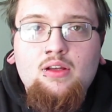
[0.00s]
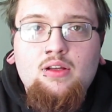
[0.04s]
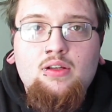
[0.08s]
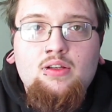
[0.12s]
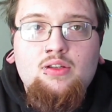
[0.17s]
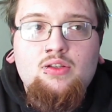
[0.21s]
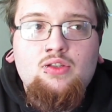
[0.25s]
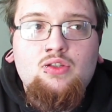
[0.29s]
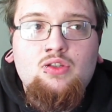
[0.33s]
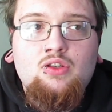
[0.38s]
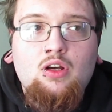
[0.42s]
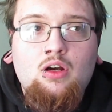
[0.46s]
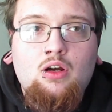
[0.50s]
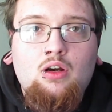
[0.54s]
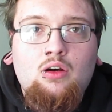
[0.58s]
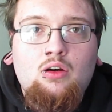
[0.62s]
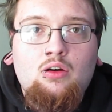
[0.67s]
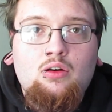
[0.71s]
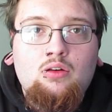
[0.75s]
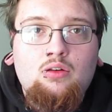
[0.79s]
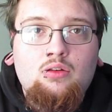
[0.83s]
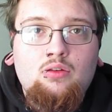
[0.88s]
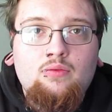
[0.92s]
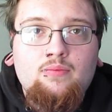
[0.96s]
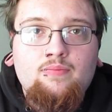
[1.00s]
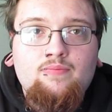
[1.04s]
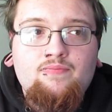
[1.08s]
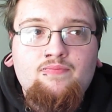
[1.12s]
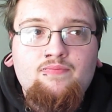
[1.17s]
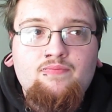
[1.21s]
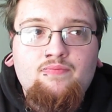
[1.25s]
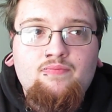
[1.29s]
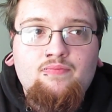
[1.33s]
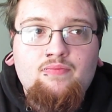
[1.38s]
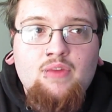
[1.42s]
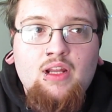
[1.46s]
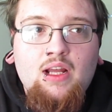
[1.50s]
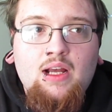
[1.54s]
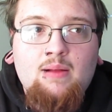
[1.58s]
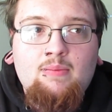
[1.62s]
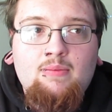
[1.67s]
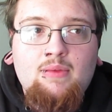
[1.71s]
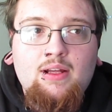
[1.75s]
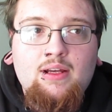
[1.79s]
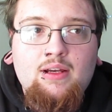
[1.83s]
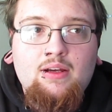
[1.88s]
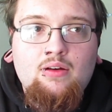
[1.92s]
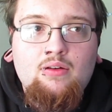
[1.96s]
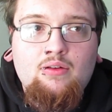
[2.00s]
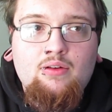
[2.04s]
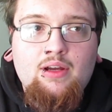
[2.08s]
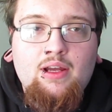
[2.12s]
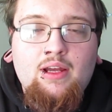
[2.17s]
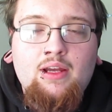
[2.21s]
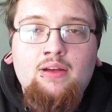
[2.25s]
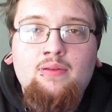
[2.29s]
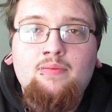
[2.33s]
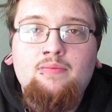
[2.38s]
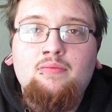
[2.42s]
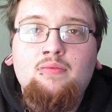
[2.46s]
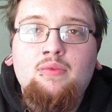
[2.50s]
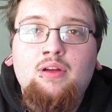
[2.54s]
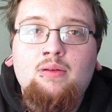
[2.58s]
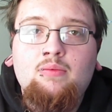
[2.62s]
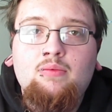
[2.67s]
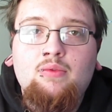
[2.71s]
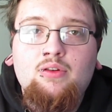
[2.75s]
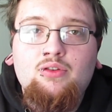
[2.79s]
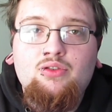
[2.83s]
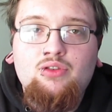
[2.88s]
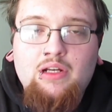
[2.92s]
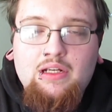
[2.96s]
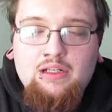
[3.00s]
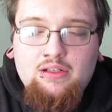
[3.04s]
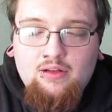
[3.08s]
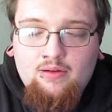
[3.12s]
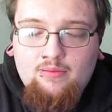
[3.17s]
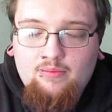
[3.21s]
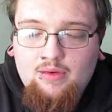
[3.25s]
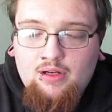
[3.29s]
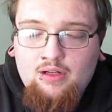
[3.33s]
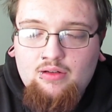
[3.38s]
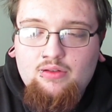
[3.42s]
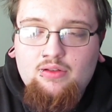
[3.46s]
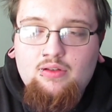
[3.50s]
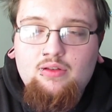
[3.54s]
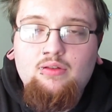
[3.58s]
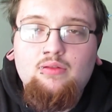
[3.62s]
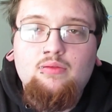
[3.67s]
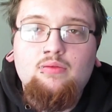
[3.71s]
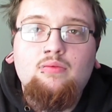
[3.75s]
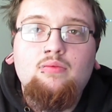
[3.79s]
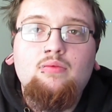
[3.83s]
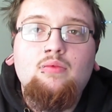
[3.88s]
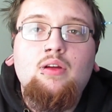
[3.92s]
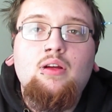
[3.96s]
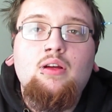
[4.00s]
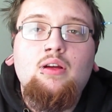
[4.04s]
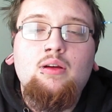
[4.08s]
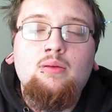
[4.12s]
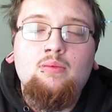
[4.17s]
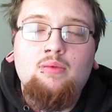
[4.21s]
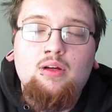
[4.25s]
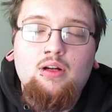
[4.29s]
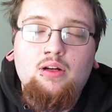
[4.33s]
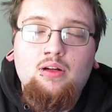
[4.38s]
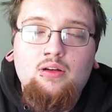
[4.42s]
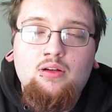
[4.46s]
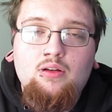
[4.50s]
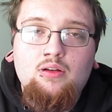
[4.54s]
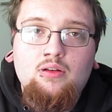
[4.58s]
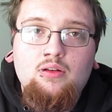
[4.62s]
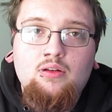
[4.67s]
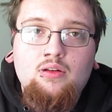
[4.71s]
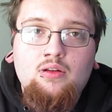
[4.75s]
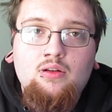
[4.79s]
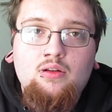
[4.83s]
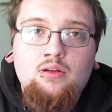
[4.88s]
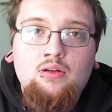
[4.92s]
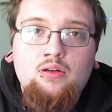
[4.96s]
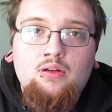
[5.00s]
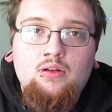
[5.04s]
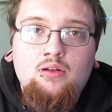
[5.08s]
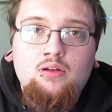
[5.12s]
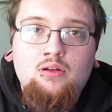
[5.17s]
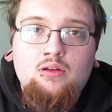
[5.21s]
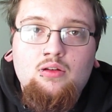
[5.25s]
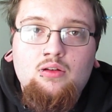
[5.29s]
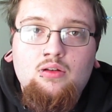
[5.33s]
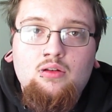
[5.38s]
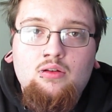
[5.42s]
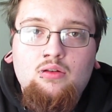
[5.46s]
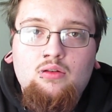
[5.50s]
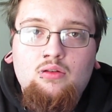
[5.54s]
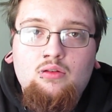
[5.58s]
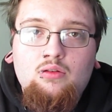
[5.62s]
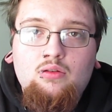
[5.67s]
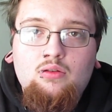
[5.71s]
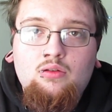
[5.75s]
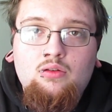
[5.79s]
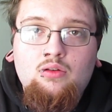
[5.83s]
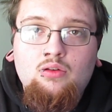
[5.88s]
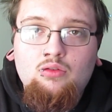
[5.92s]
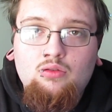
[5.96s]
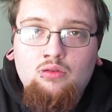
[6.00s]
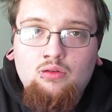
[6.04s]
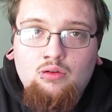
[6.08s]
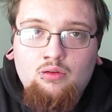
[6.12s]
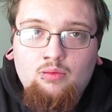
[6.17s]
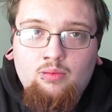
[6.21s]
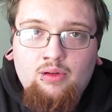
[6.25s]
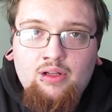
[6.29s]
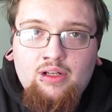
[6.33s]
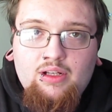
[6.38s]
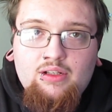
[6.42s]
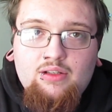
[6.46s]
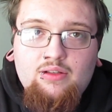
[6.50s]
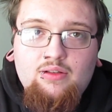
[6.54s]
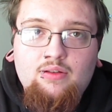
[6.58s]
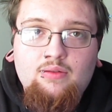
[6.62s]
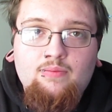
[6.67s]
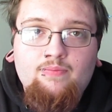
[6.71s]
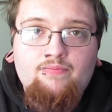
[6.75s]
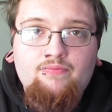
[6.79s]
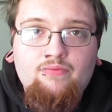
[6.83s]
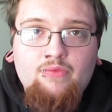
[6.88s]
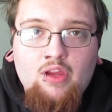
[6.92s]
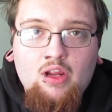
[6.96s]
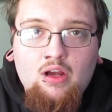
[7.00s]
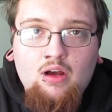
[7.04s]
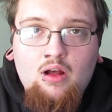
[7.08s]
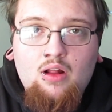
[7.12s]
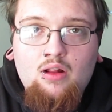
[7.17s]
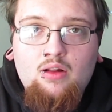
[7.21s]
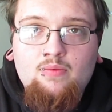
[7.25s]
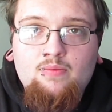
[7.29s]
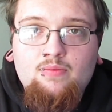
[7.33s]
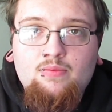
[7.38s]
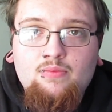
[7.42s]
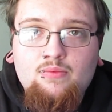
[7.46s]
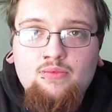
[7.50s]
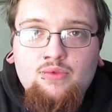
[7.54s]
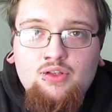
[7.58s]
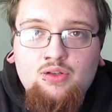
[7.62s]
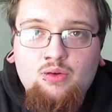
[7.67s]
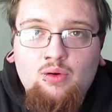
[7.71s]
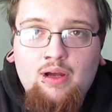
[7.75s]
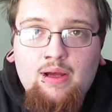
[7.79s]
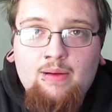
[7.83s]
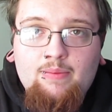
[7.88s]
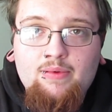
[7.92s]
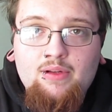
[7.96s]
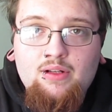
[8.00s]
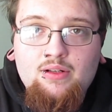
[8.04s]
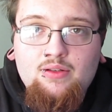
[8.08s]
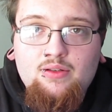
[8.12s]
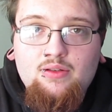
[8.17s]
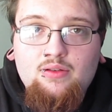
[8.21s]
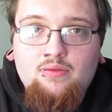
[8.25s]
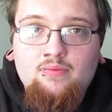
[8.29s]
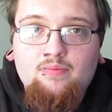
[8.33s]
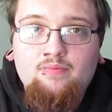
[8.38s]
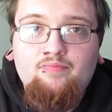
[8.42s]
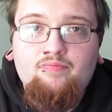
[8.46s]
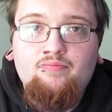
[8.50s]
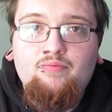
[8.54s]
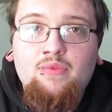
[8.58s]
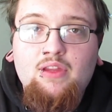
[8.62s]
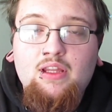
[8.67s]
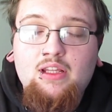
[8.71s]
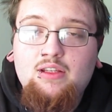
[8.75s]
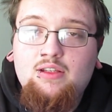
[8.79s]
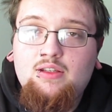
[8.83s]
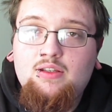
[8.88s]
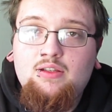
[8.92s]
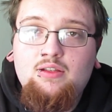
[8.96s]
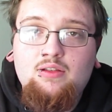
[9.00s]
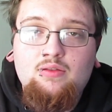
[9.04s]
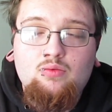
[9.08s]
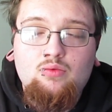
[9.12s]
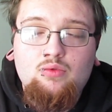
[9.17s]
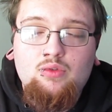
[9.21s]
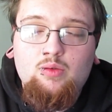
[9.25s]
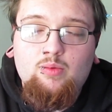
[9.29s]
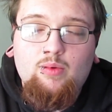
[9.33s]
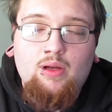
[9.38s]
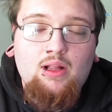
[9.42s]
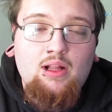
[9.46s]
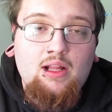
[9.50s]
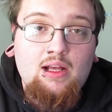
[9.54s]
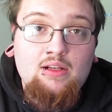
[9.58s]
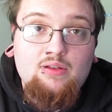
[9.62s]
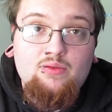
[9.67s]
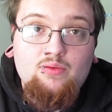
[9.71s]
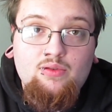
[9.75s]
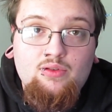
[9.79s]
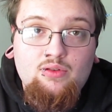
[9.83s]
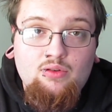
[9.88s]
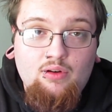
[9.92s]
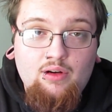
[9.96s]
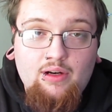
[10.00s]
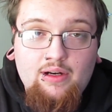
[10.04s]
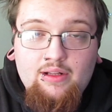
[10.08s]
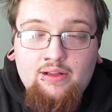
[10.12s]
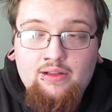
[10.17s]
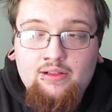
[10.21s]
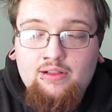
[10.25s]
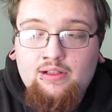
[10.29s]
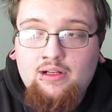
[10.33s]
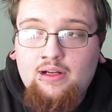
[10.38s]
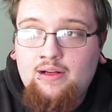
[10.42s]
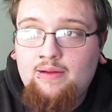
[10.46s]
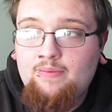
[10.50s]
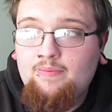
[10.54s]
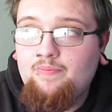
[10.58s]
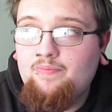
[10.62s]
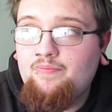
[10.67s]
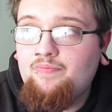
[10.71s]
So, I'm like, okay, I'm going to try something else. I'm going to Google a place, call them, see what happens. This was my last resort at the time.